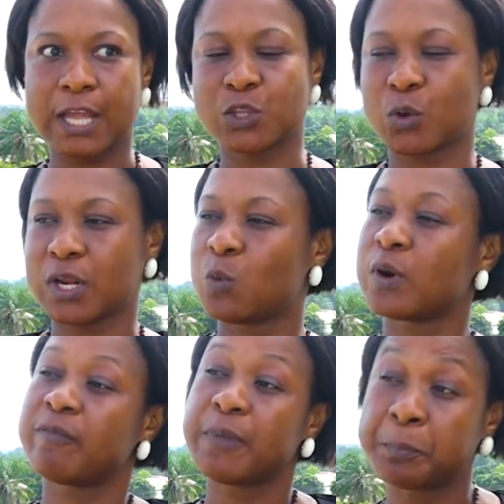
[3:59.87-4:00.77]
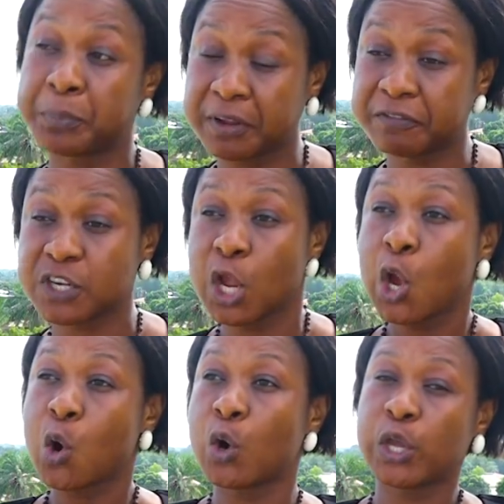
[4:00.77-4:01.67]
I thought he would have briefed,
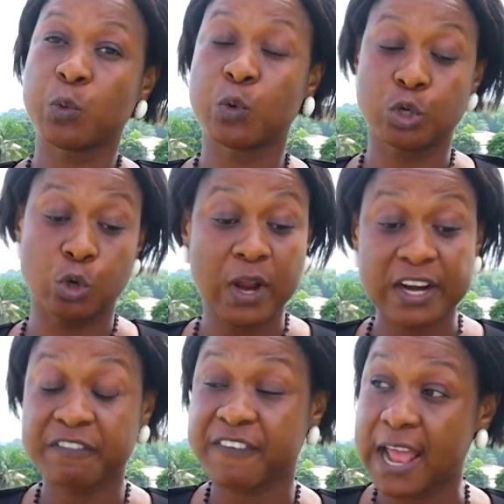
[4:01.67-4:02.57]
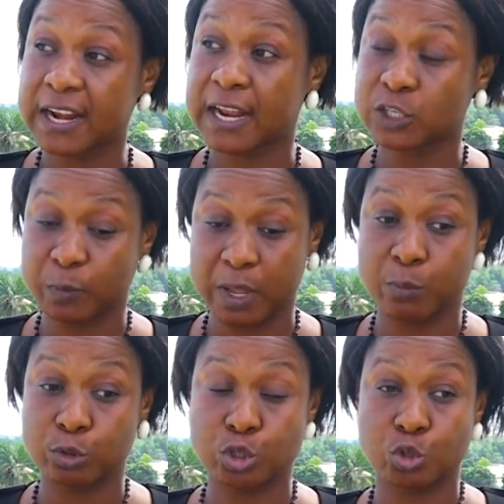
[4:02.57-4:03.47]
or he will look at the file and to be
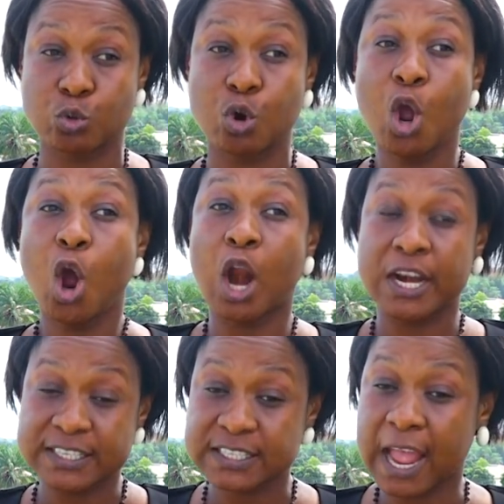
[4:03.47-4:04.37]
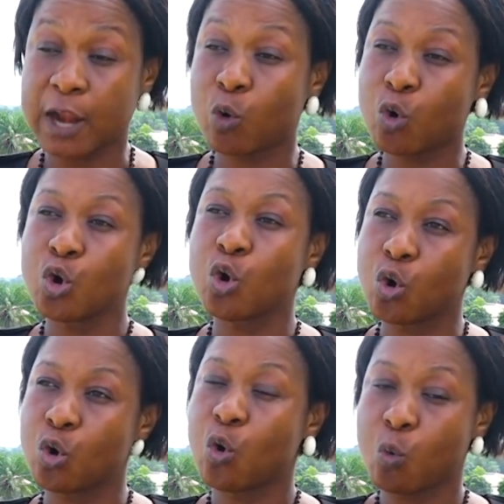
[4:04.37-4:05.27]
able to understand or
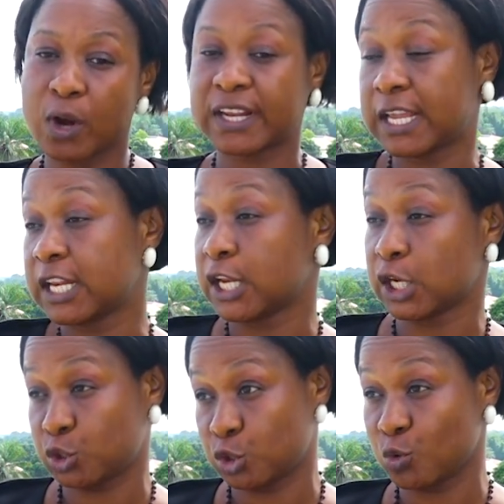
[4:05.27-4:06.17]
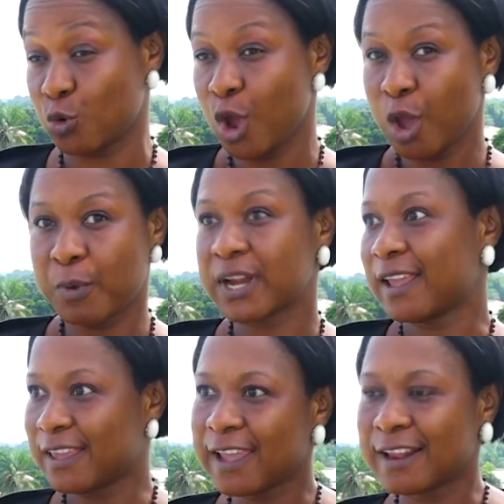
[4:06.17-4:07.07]
know what he needed to do. But
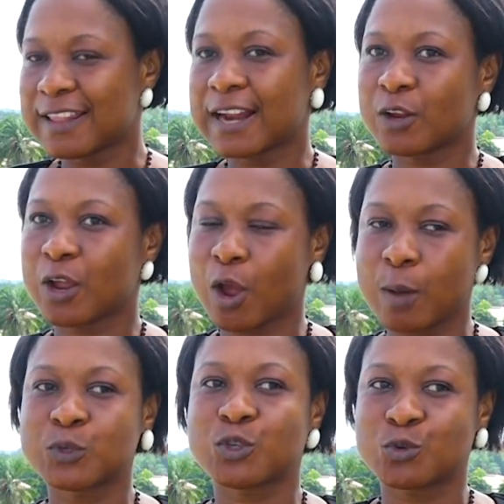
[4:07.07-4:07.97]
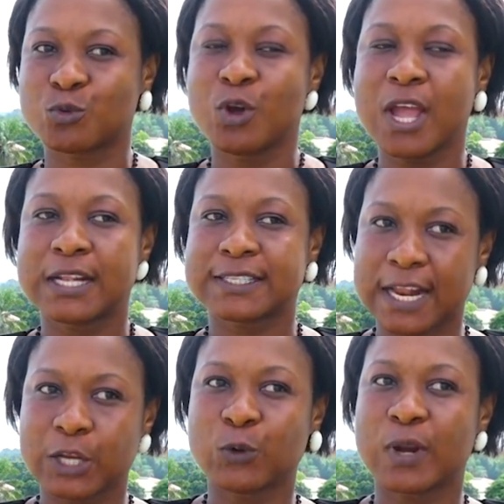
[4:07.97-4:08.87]
again, that comes to
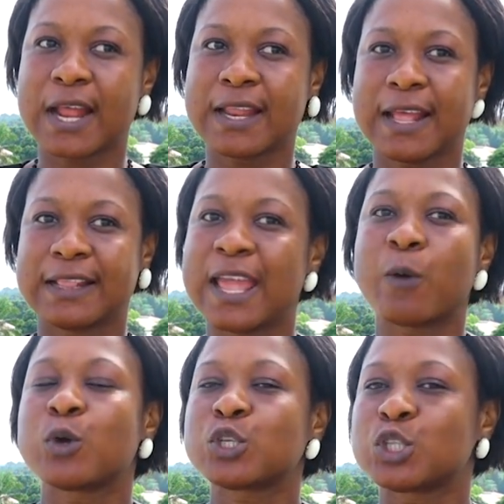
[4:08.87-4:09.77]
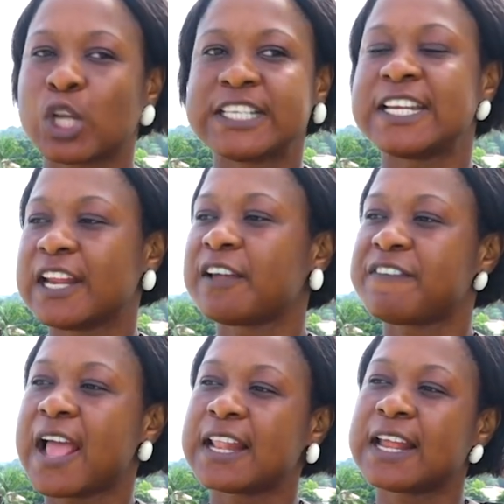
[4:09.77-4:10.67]
tell you that there was nothing in the
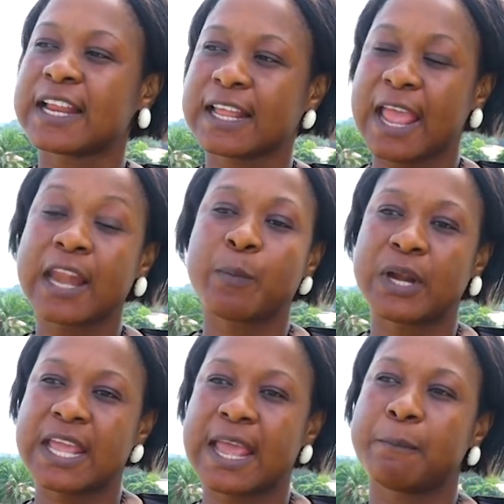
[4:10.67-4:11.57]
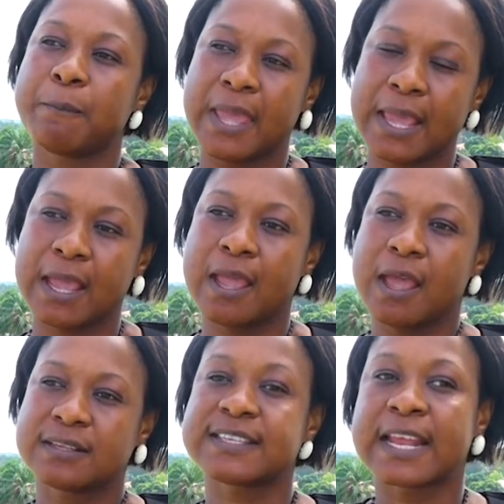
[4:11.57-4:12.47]
file that anybody can make
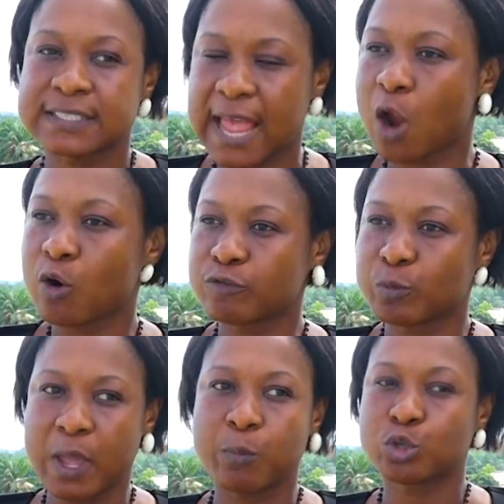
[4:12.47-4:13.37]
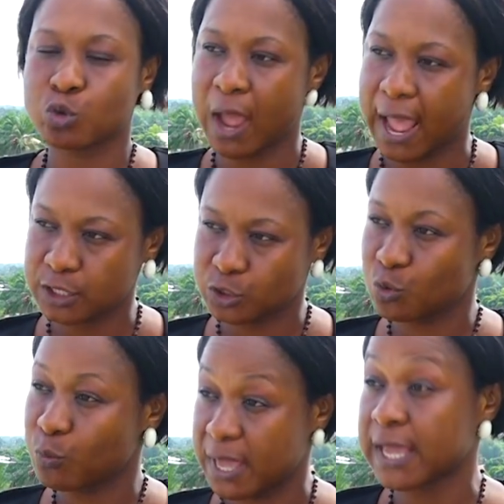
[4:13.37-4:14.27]
sense out of to be able to act
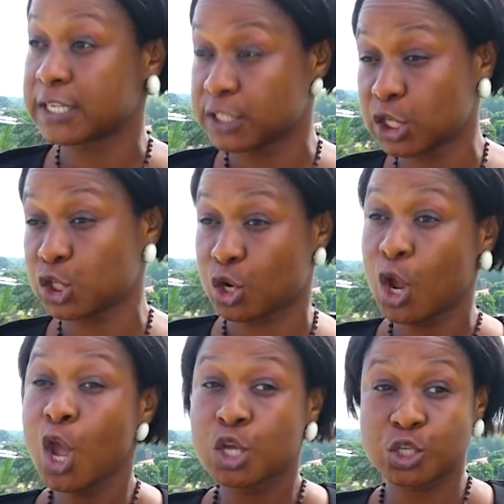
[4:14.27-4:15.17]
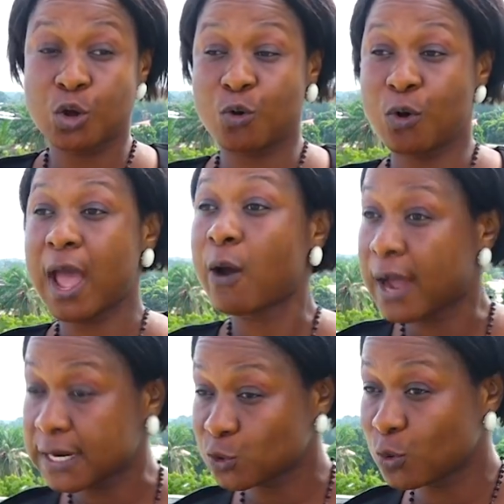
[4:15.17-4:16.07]
or make a decision. So our
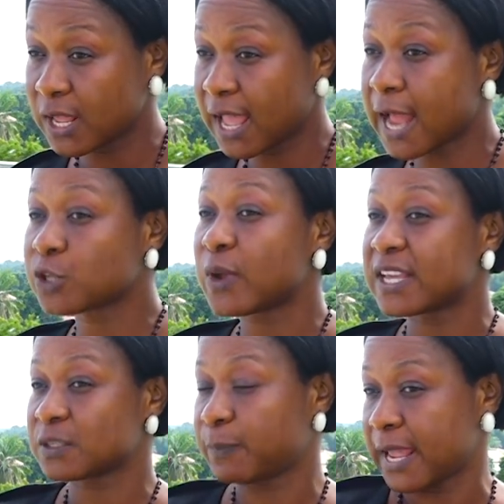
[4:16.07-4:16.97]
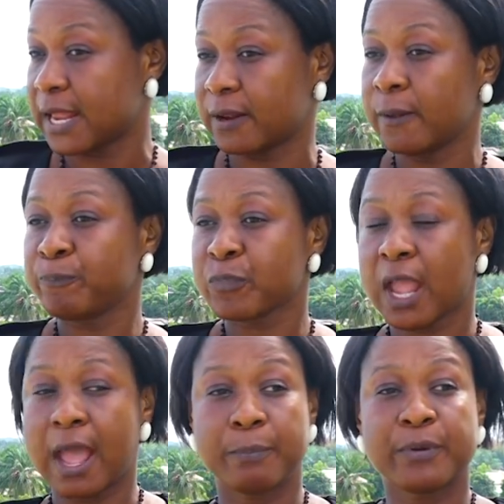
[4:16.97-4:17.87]
attorney had to explain
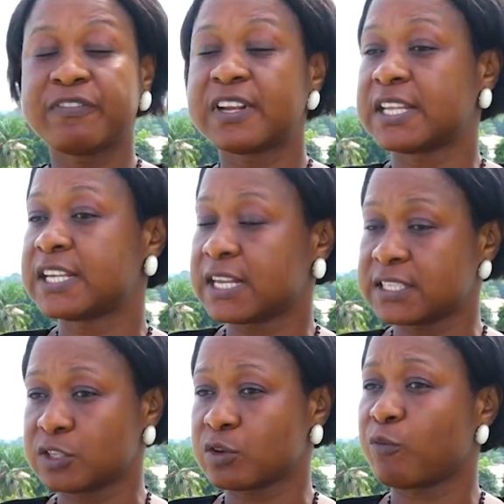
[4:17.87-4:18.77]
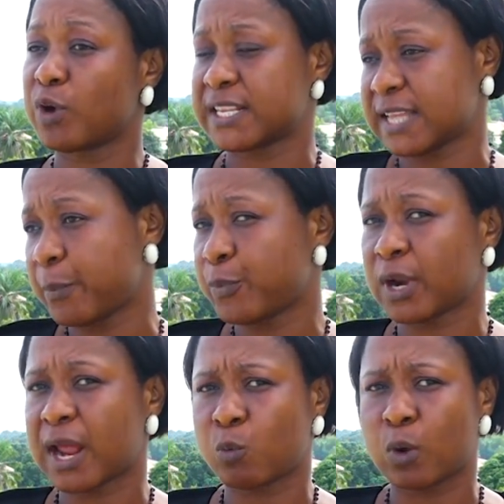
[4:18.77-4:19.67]
briefly the genesis of what has
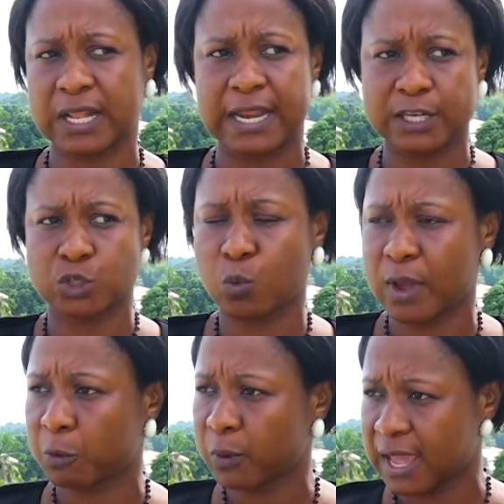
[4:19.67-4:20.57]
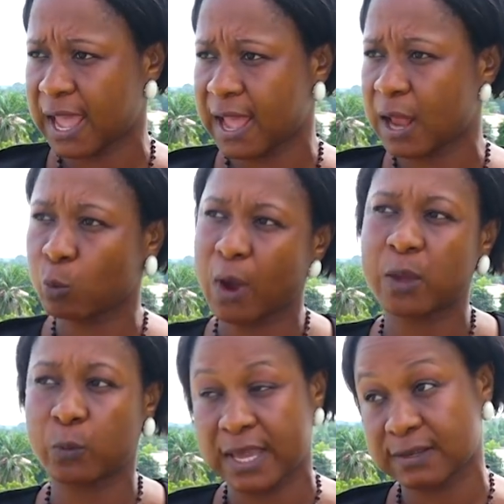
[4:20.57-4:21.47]
happened and what led to where we are and
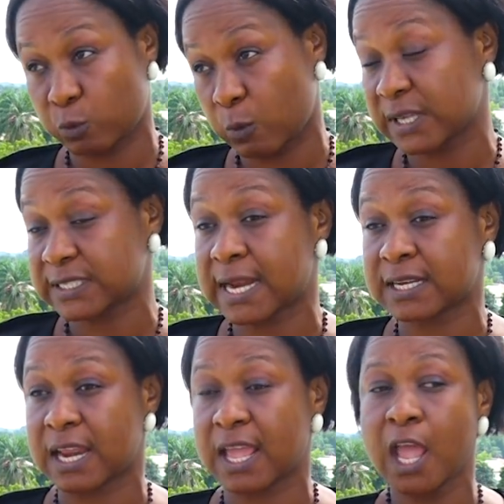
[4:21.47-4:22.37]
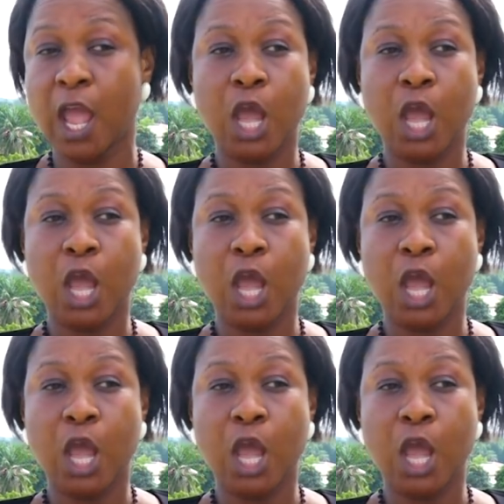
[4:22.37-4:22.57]
why we were sent there.